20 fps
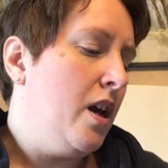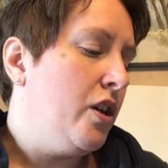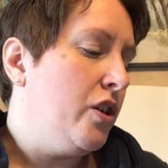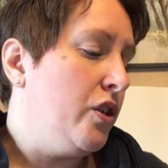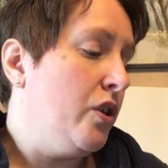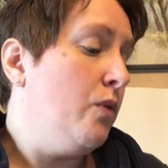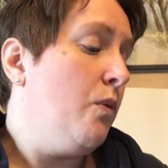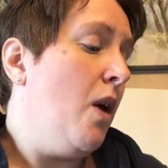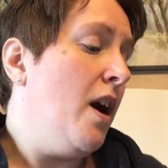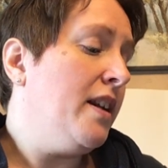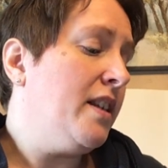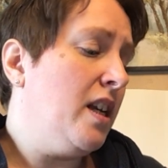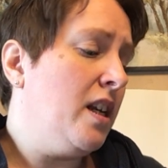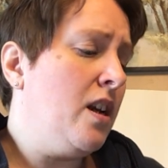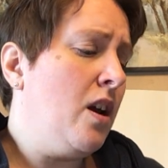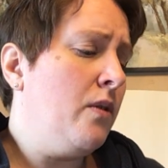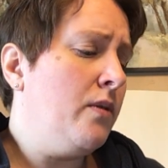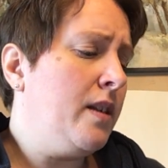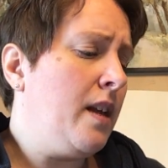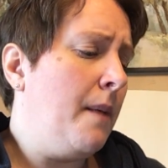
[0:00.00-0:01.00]
Do you want to
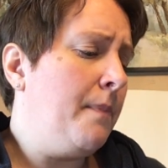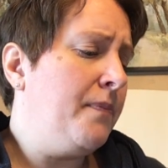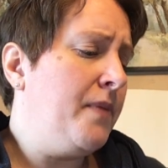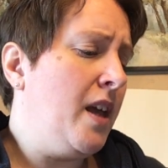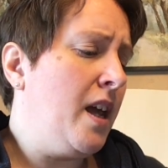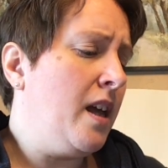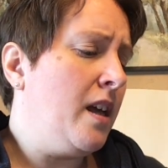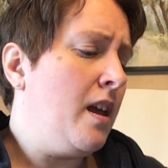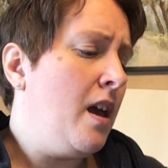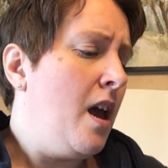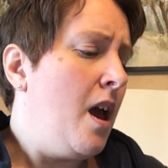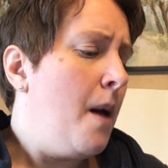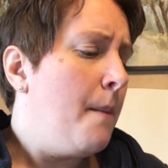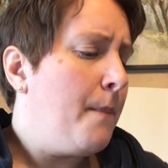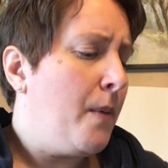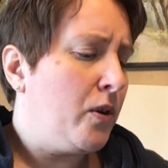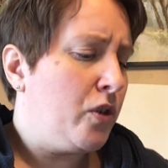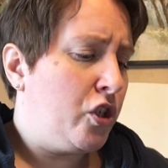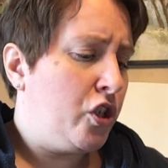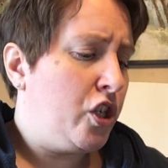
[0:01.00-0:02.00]
know something?
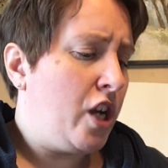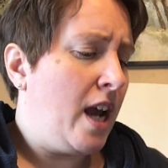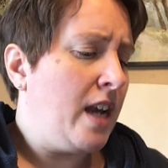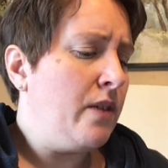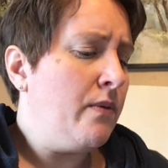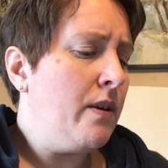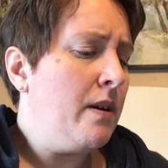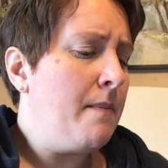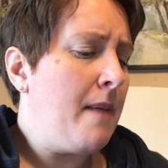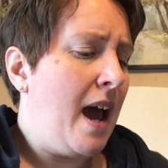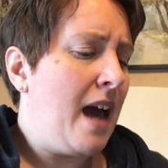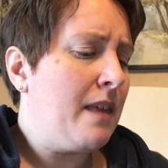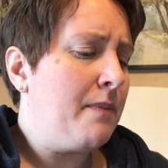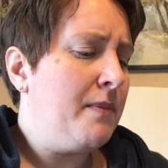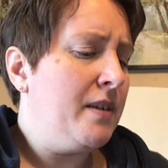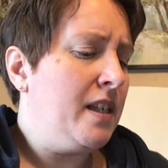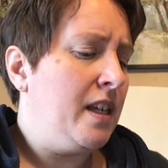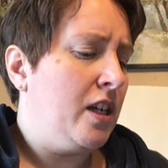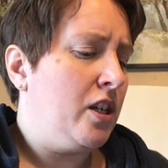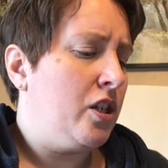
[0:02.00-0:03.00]
Most genuine
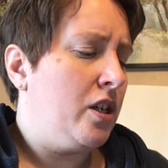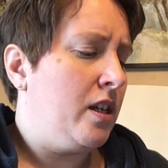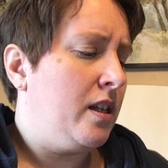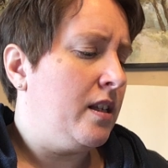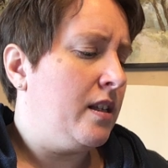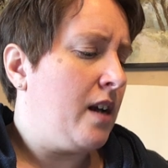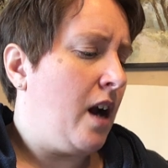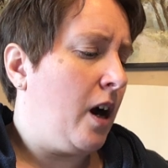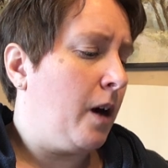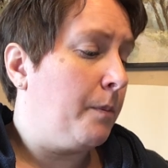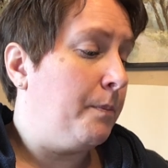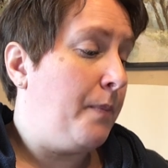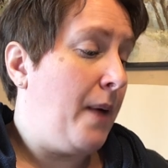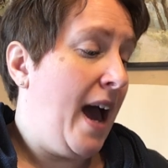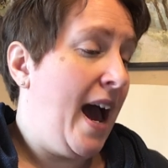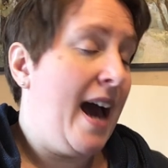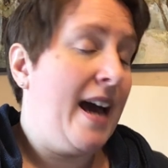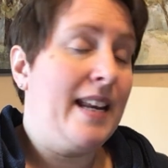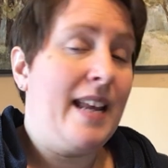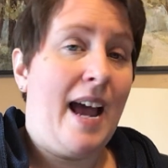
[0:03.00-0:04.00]
mathematicians are
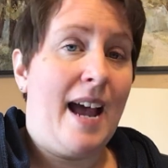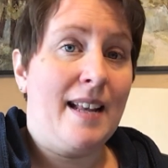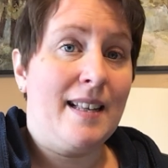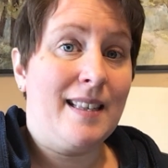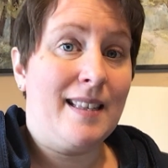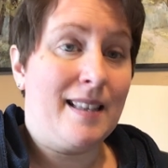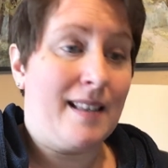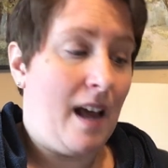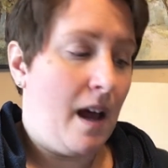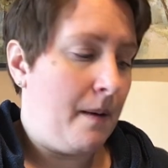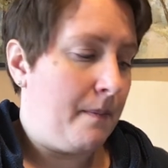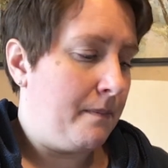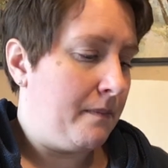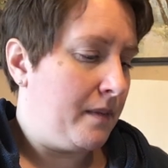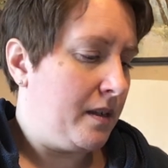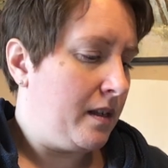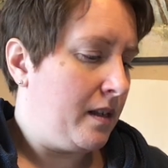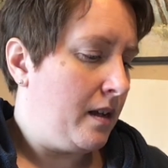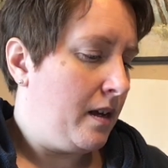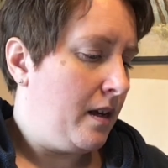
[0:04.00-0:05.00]
bad at
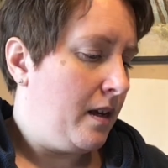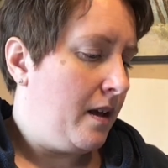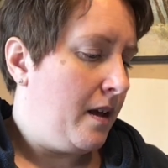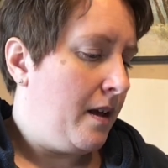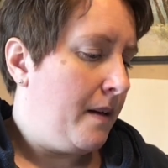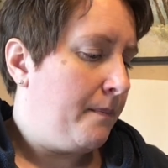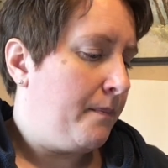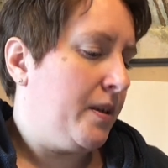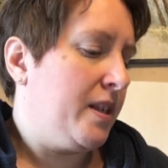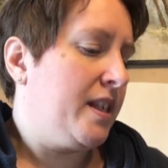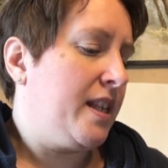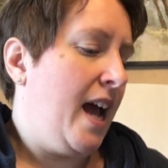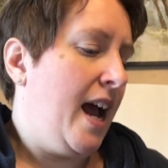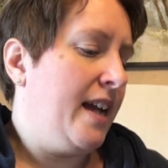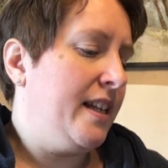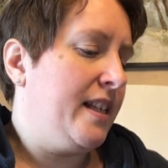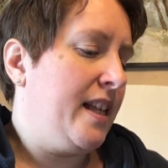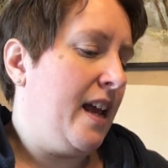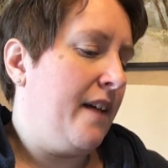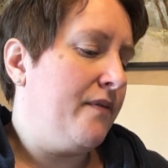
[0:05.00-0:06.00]
sums.
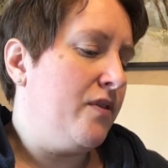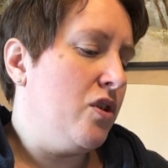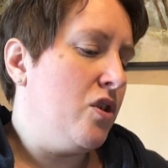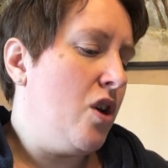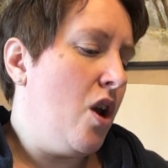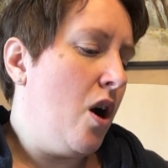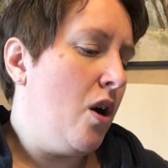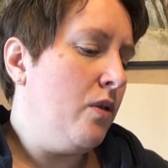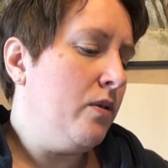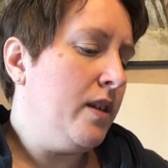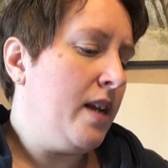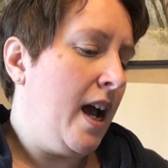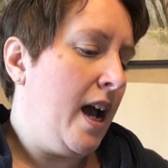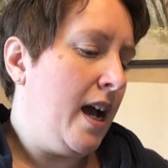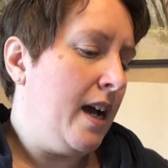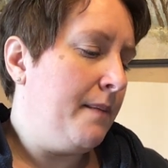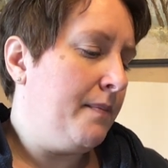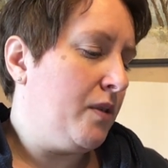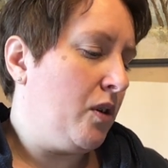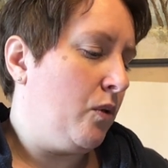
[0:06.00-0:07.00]
Besides, they have no
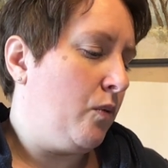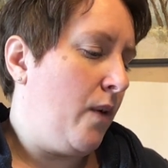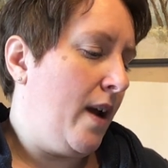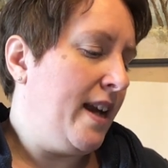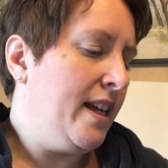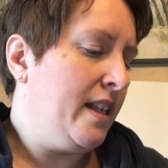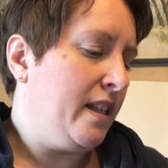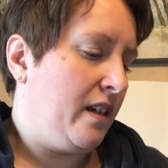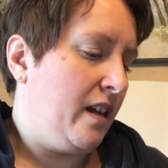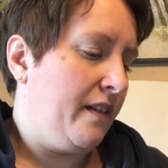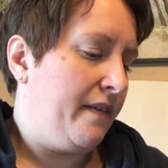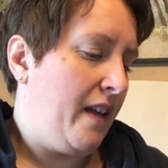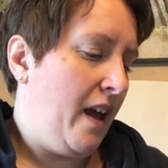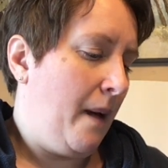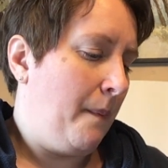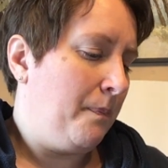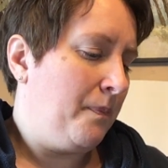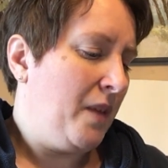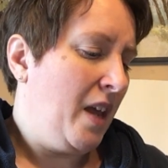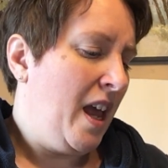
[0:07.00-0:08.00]
time to waste on
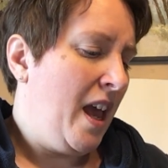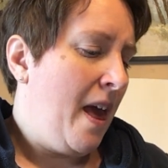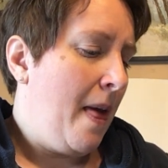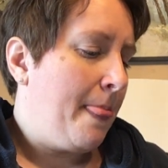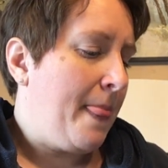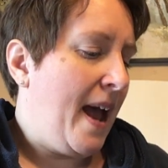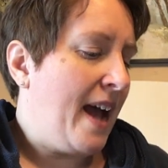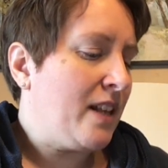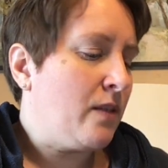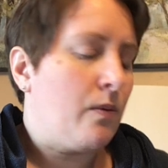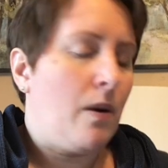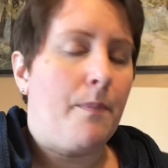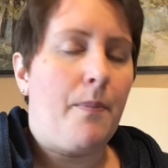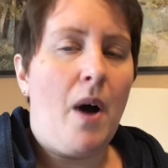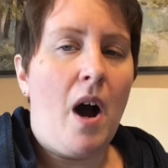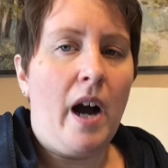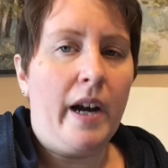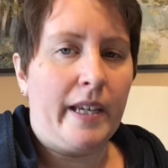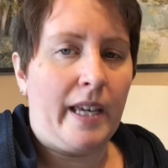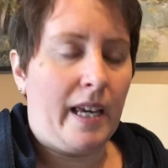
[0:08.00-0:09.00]
them. That's what
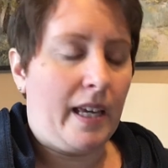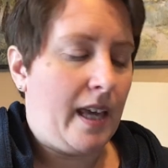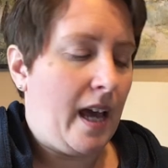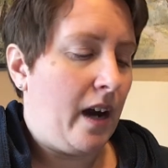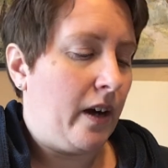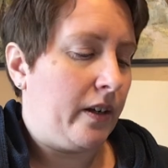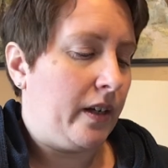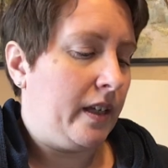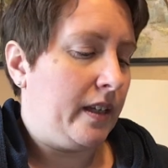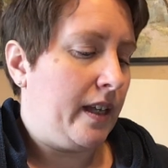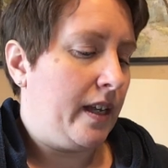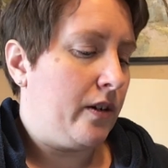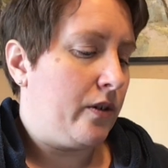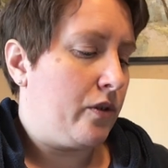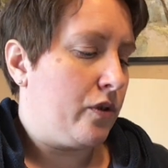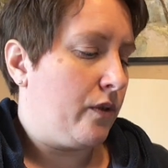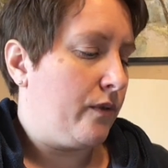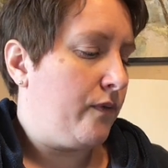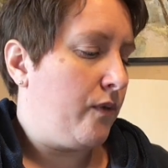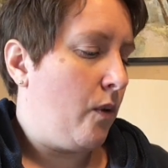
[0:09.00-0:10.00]
pocket
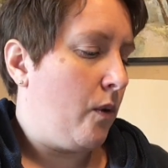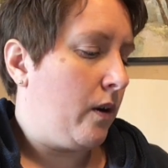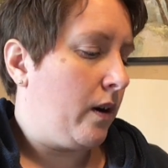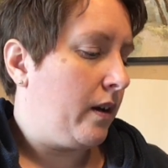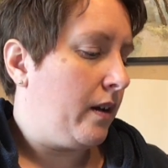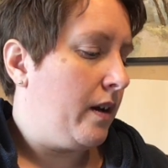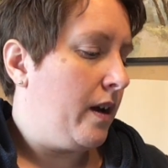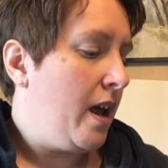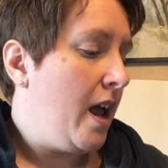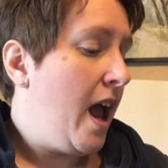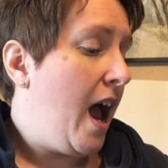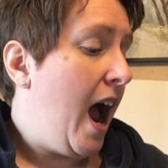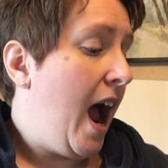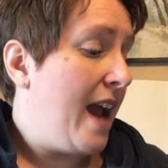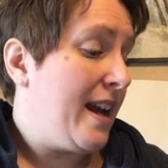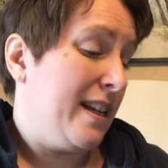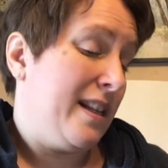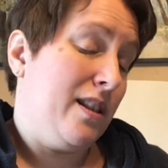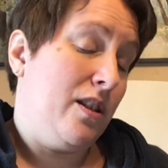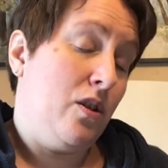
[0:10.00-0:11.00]
calculators are for.
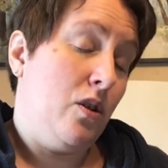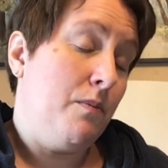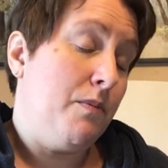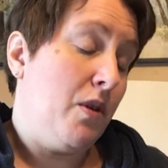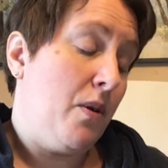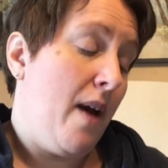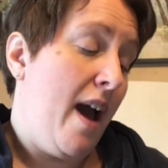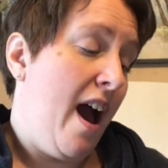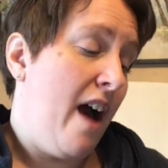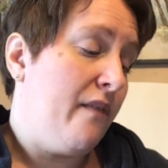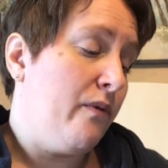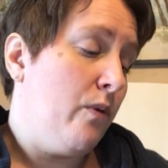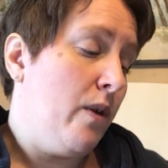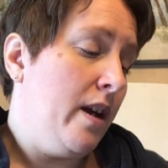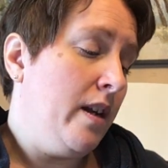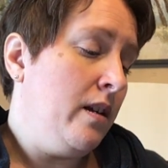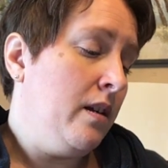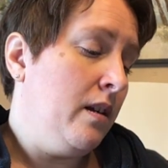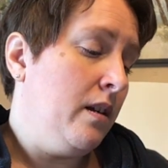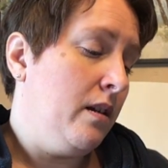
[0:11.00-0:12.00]
I assume you have
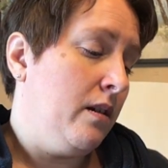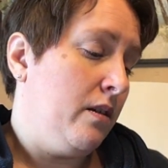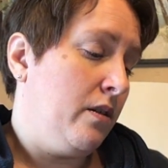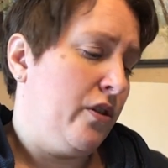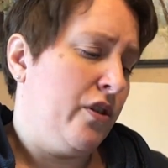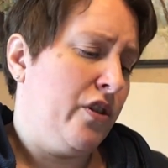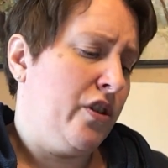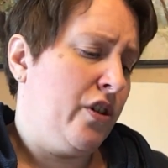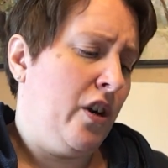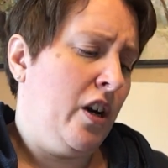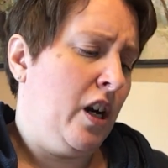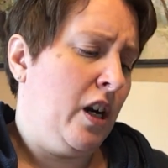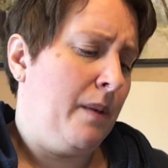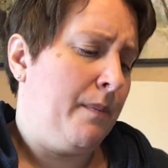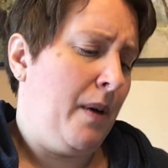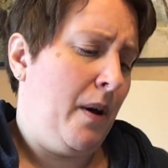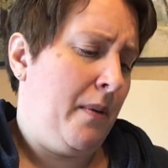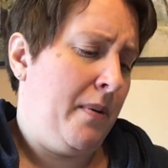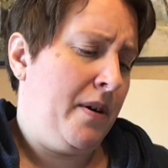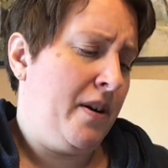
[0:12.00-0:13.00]
one?" "Sure,
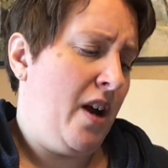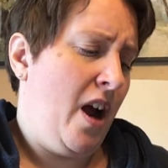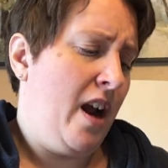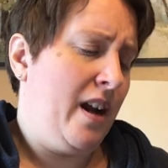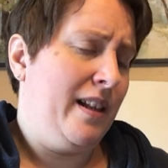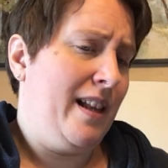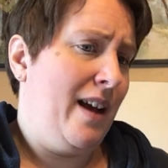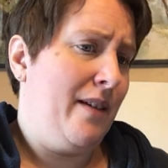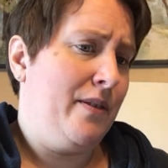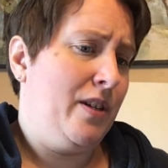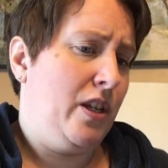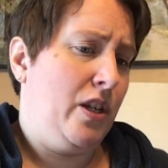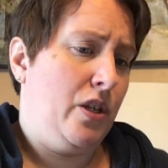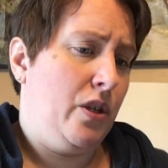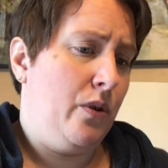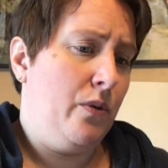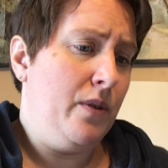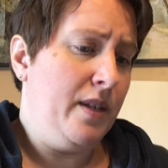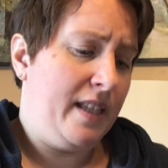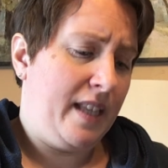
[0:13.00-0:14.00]
but we're not allowed to
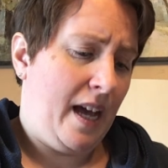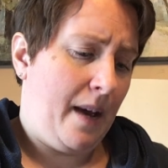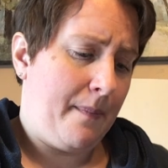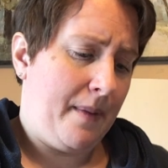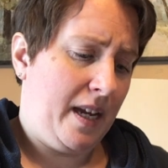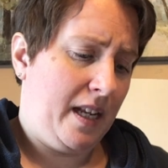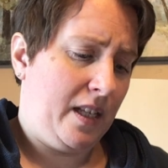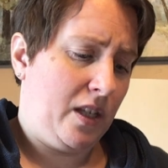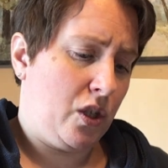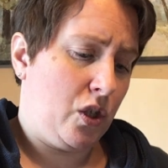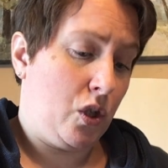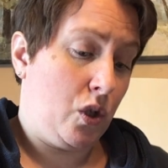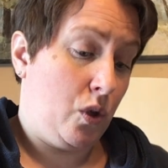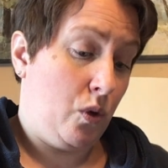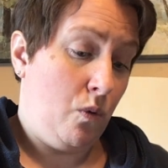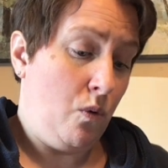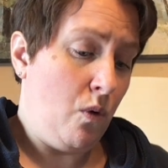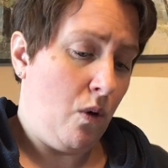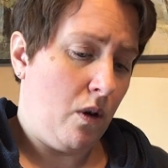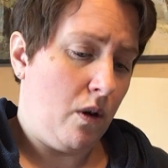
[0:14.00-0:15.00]
use them in
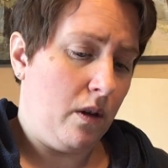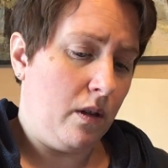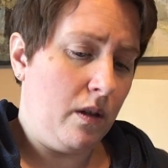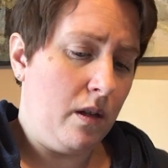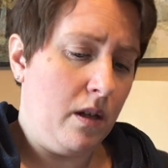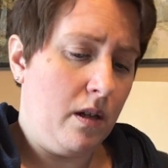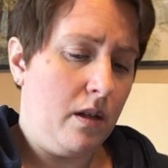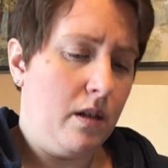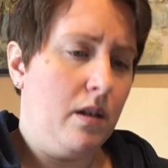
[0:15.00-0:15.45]
school."